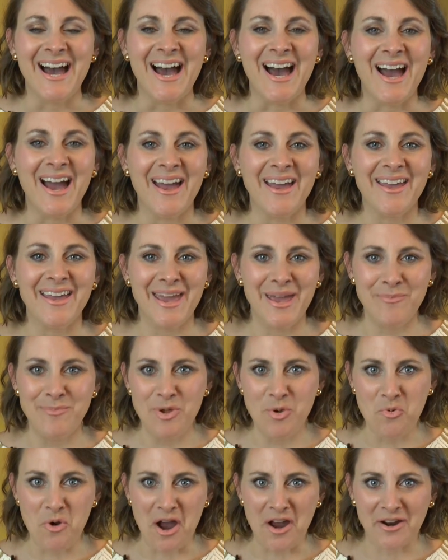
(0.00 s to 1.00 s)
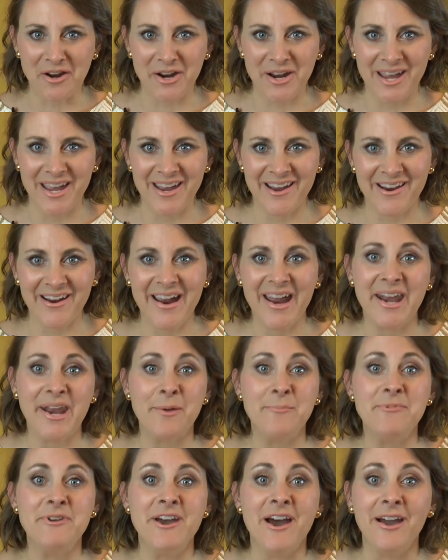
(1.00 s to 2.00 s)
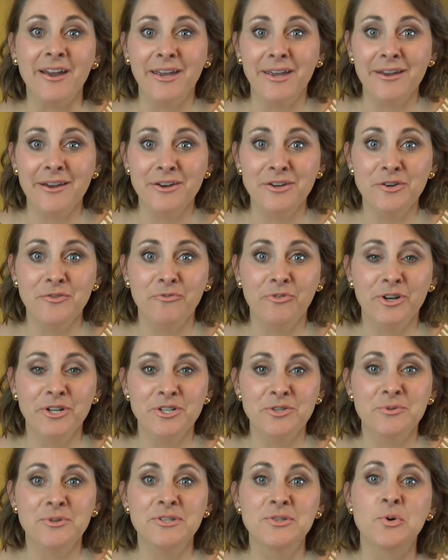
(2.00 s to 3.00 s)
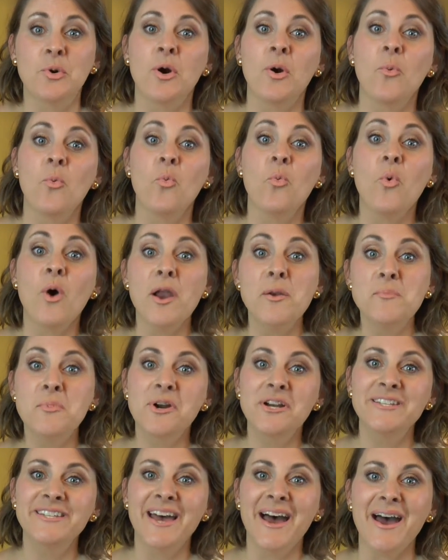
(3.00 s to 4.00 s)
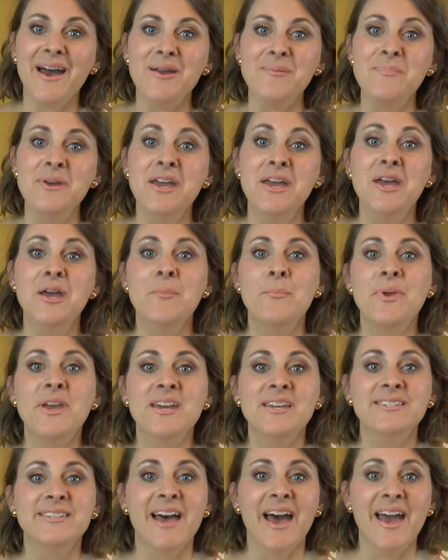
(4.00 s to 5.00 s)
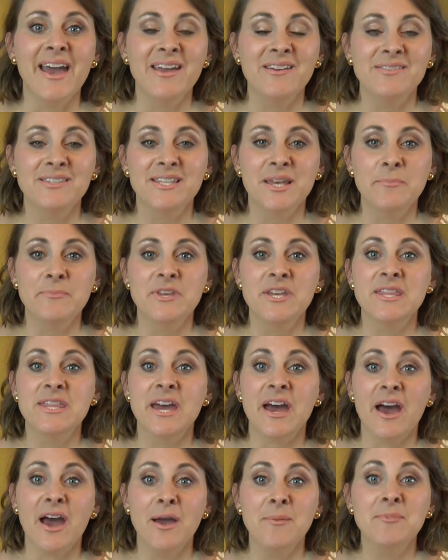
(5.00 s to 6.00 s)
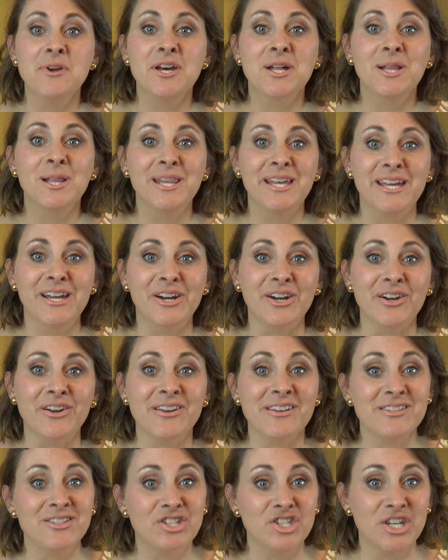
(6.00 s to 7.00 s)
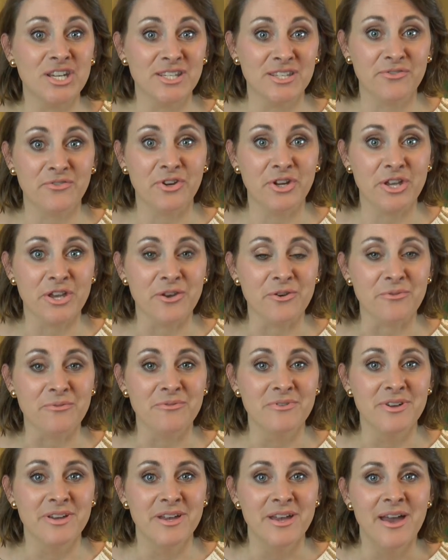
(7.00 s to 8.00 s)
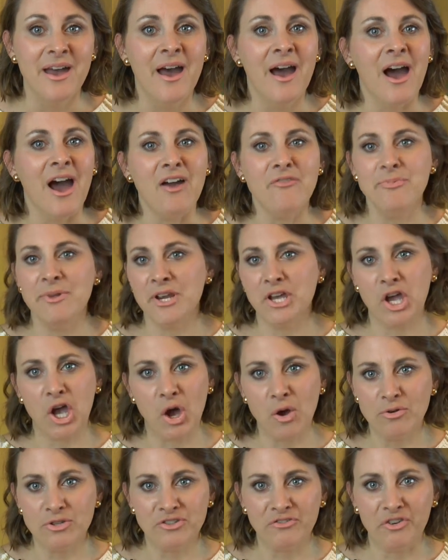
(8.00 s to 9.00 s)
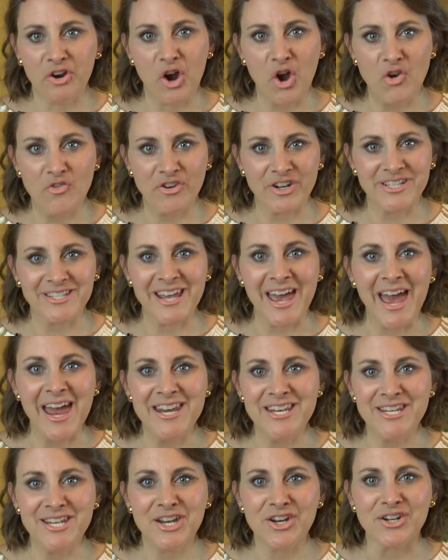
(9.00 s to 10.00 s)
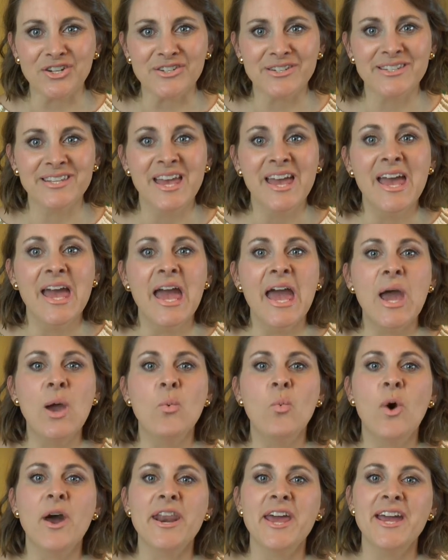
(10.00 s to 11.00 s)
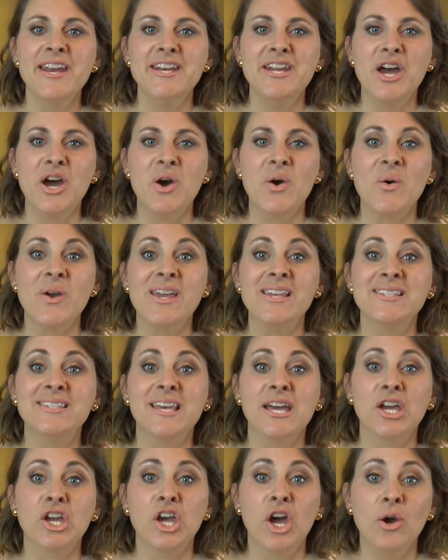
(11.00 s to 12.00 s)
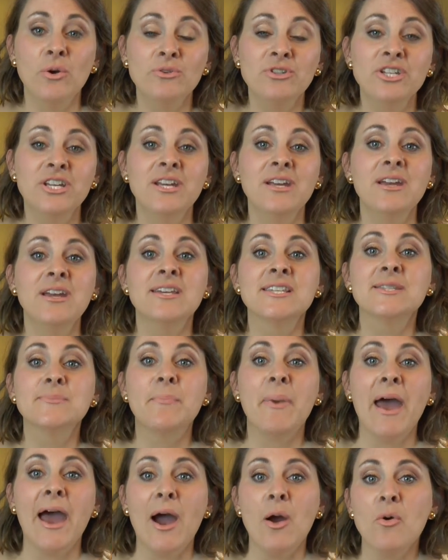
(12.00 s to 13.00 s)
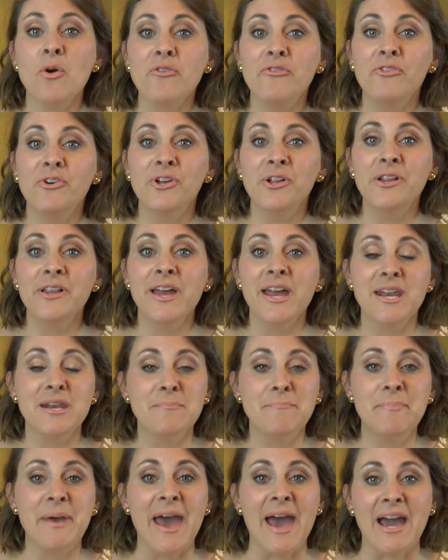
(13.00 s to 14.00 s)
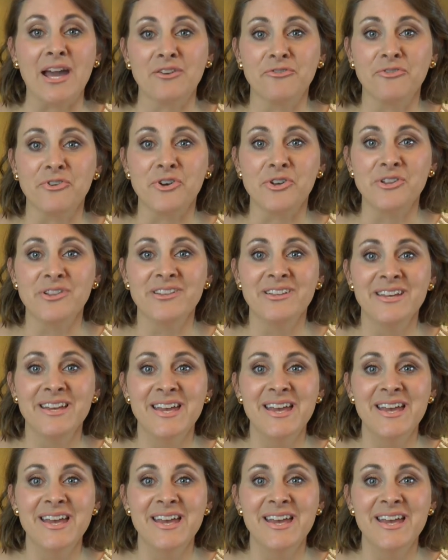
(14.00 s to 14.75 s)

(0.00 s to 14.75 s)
Hi, Amy Walker here, and I'm knocking on your virtual door one more time because I have something that I'm clear is just for you. I've been a coach for over 10 years, and what I know is that coaching is powerful and impactful.